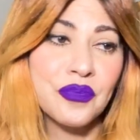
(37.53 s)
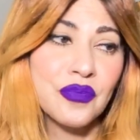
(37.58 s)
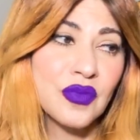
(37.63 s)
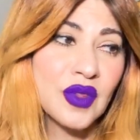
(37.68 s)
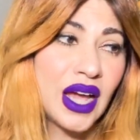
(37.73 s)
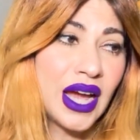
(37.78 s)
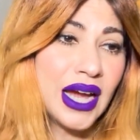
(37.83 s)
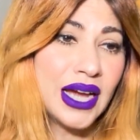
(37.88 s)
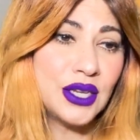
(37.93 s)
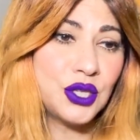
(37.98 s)

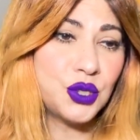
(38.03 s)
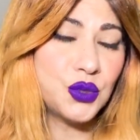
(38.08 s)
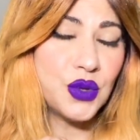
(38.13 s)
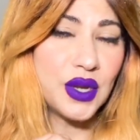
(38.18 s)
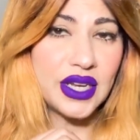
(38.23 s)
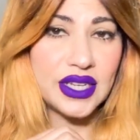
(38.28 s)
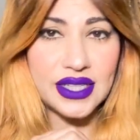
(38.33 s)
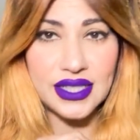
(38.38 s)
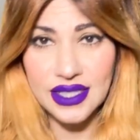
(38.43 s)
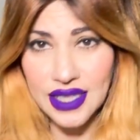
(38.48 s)
and you
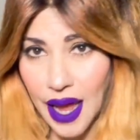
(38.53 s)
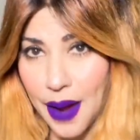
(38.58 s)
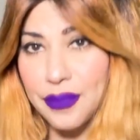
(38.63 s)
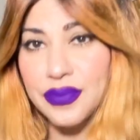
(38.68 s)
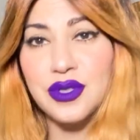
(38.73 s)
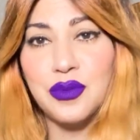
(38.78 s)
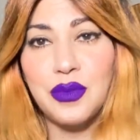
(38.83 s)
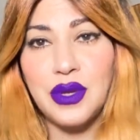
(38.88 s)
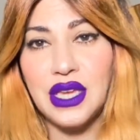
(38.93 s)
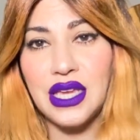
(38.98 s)

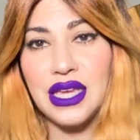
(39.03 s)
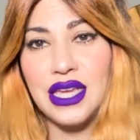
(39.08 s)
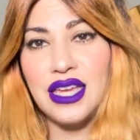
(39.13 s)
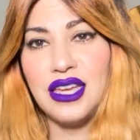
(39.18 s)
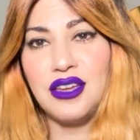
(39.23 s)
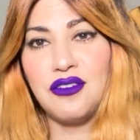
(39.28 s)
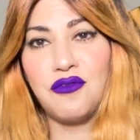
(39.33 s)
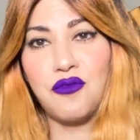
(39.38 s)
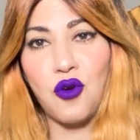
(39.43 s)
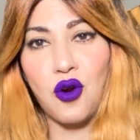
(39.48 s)
accept
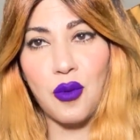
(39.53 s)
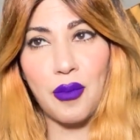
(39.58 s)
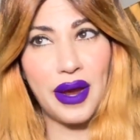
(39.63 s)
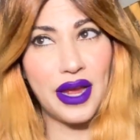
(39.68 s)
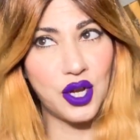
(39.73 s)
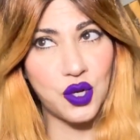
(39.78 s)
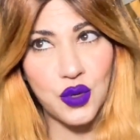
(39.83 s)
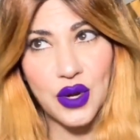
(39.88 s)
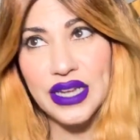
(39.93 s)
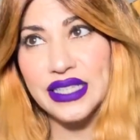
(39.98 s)
me for my
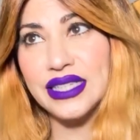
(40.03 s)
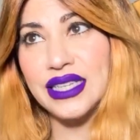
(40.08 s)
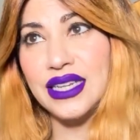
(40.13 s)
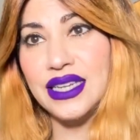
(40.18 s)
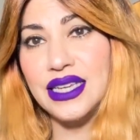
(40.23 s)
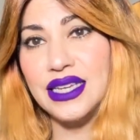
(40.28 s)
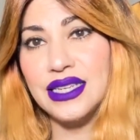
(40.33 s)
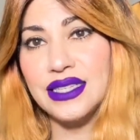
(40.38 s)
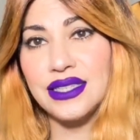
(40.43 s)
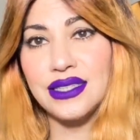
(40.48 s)

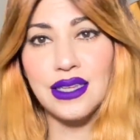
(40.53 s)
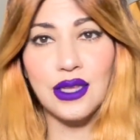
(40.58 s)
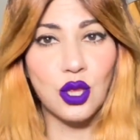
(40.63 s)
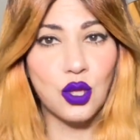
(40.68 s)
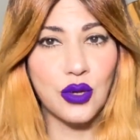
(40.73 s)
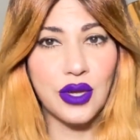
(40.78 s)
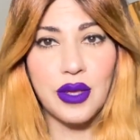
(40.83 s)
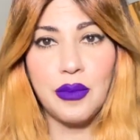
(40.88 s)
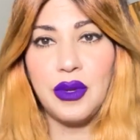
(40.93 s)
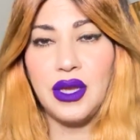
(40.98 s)
craziness. And
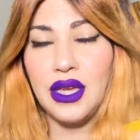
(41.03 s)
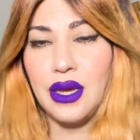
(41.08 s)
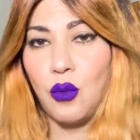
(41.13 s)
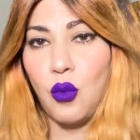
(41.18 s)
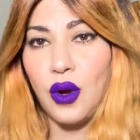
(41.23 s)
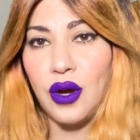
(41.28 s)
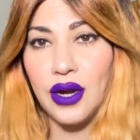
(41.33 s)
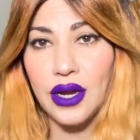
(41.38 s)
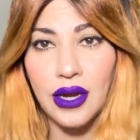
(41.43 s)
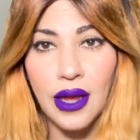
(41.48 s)
look at me, I'm
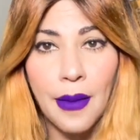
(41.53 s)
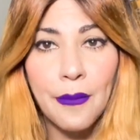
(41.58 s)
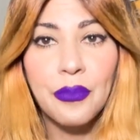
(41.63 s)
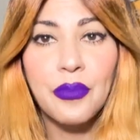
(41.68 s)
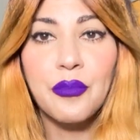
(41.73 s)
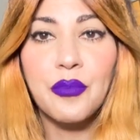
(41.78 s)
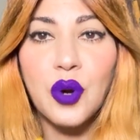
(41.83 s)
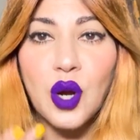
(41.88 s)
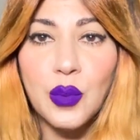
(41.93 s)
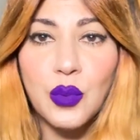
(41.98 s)
wearing
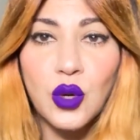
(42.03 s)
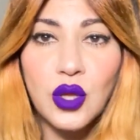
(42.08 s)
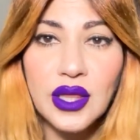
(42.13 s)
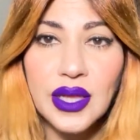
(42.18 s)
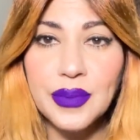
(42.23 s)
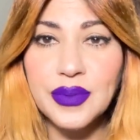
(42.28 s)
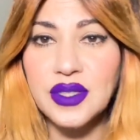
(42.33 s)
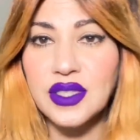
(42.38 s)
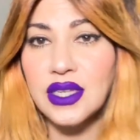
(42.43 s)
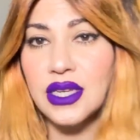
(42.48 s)
purple
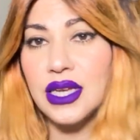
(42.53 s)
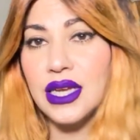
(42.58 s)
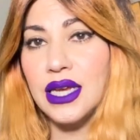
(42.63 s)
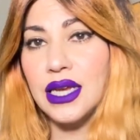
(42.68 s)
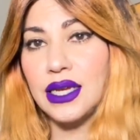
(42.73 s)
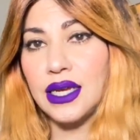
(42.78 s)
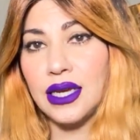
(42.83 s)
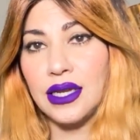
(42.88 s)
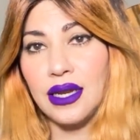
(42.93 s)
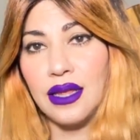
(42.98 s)

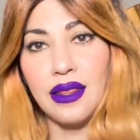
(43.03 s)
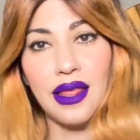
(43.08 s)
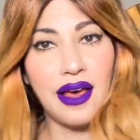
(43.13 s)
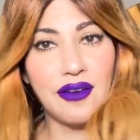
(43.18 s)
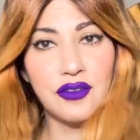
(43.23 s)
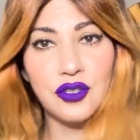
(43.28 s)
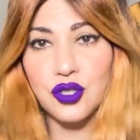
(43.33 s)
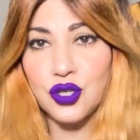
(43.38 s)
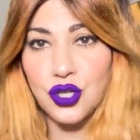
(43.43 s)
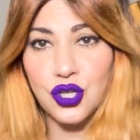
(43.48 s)
lipstick and a
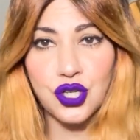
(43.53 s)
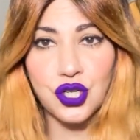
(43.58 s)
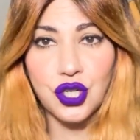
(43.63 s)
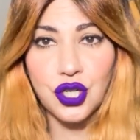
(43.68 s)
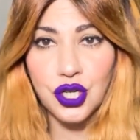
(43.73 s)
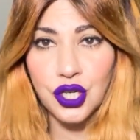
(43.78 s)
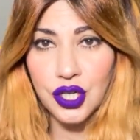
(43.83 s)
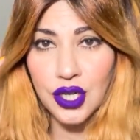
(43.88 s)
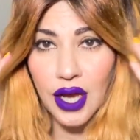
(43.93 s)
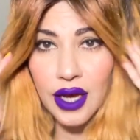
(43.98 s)
lavender
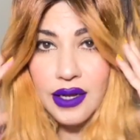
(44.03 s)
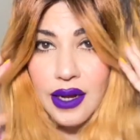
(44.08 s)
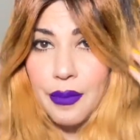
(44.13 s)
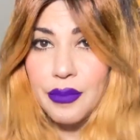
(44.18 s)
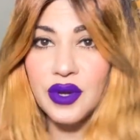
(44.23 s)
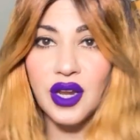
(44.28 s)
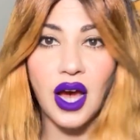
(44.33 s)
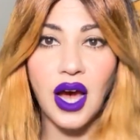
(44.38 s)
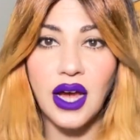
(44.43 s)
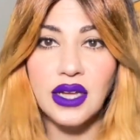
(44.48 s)
shirt and I'm
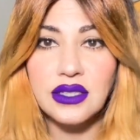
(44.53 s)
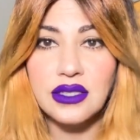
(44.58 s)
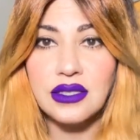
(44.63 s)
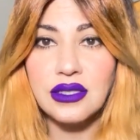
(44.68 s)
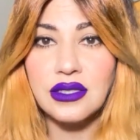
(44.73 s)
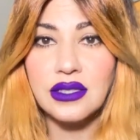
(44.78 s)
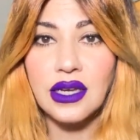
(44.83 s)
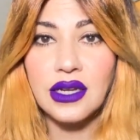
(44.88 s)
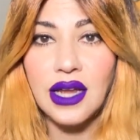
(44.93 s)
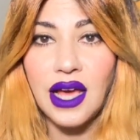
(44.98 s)

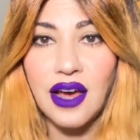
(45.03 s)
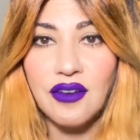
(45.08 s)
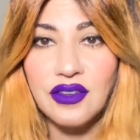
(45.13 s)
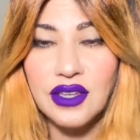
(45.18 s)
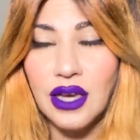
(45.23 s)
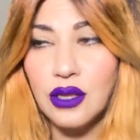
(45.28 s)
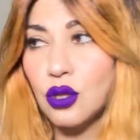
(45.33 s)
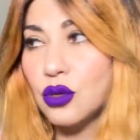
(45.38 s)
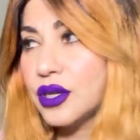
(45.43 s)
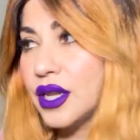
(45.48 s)
nuts and I have
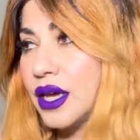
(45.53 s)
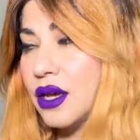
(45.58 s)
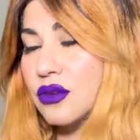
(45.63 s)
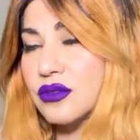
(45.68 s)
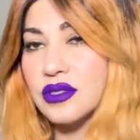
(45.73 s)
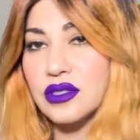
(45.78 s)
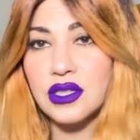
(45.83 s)
yellow nails.